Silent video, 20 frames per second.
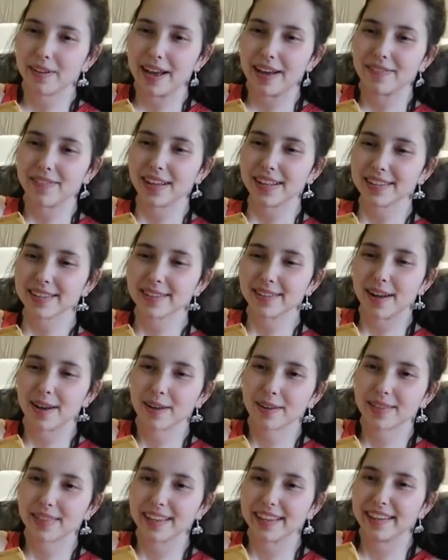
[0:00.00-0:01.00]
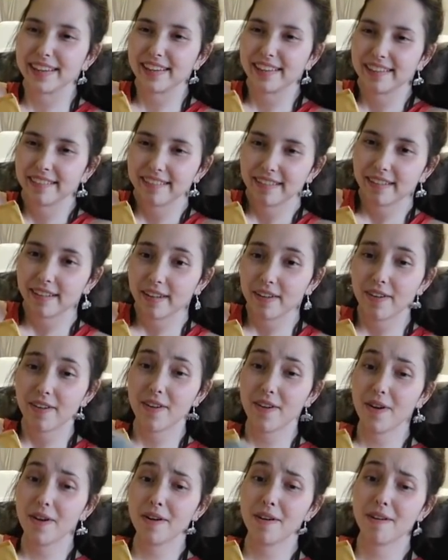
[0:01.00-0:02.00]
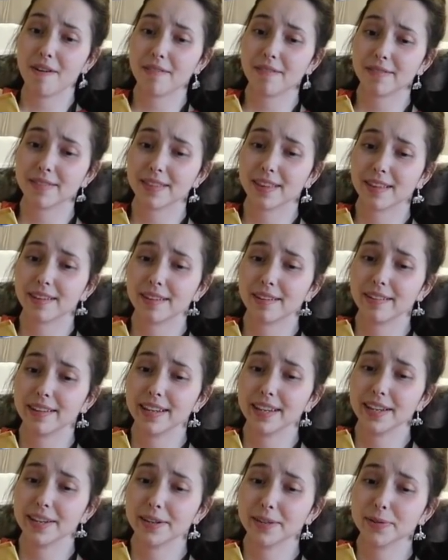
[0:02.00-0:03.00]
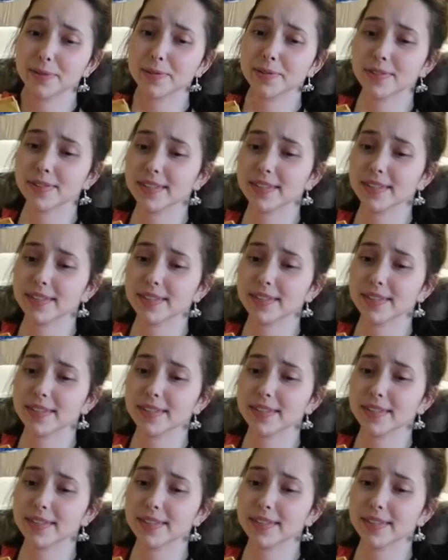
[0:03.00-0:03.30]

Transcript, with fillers: don't have that sock thingy. Oh, the little ears